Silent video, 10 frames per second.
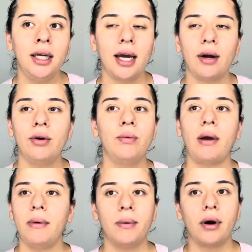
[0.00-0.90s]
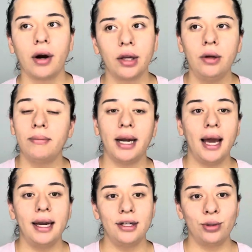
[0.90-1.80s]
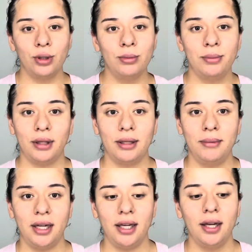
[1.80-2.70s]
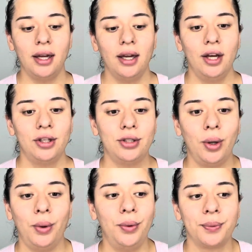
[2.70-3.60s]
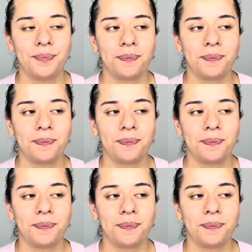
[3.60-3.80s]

I don't know why we were arguing, but I hadn't told him about the money. So